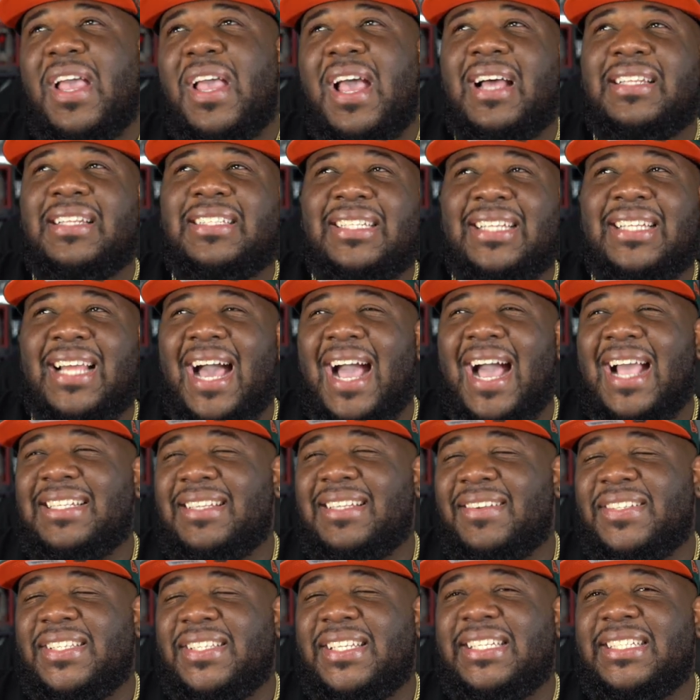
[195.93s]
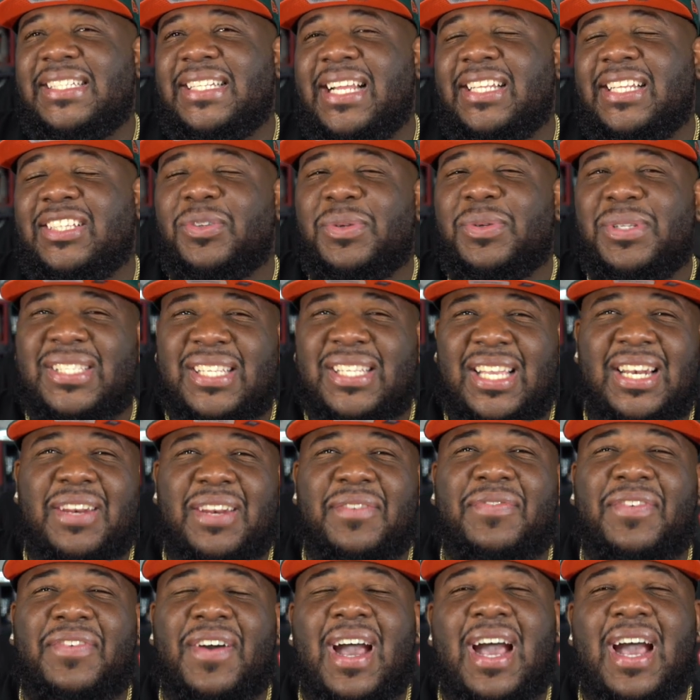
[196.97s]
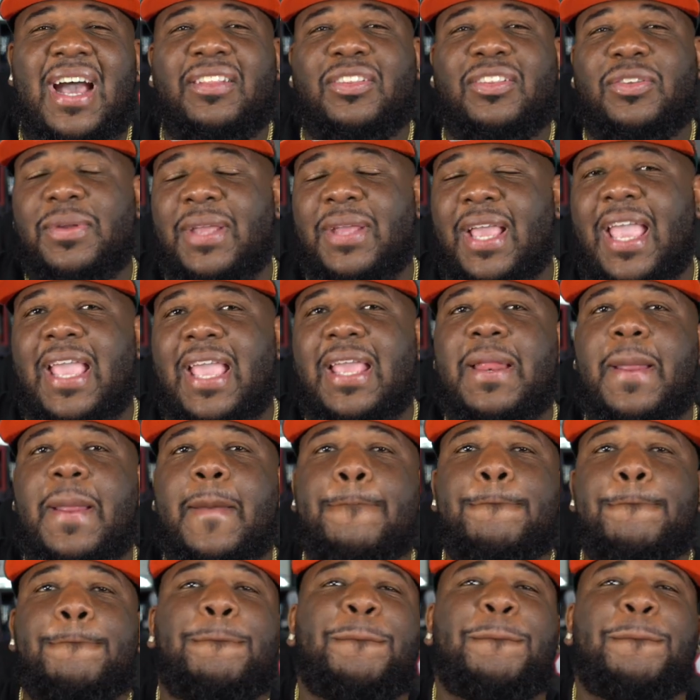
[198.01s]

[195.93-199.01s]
I think the highest I've seen like 375, 380.